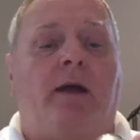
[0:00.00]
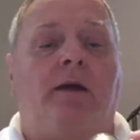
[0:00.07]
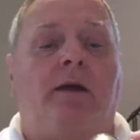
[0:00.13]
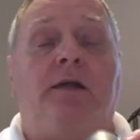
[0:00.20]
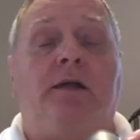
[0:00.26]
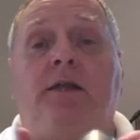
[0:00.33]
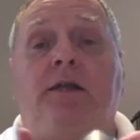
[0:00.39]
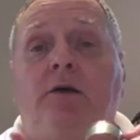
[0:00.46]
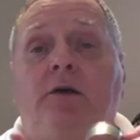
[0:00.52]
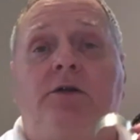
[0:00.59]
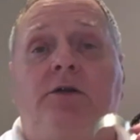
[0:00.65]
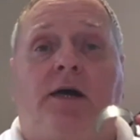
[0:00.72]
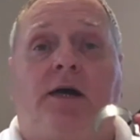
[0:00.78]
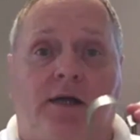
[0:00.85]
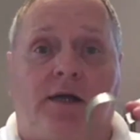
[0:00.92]
Dough
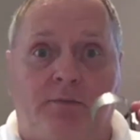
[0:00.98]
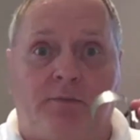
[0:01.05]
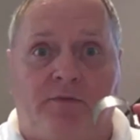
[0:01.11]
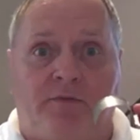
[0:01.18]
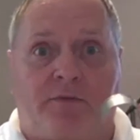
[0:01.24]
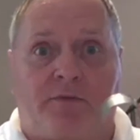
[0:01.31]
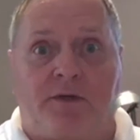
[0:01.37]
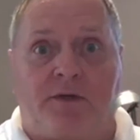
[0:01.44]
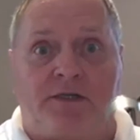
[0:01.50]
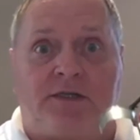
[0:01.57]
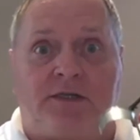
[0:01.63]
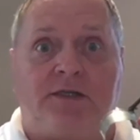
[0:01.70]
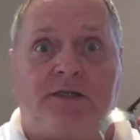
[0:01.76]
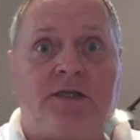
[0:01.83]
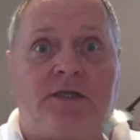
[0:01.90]
type, for
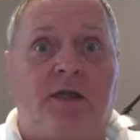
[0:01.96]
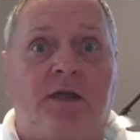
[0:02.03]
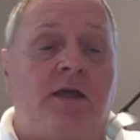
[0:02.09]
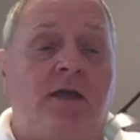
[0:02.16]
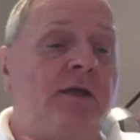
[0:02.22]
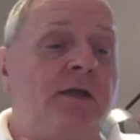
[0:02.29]
instance.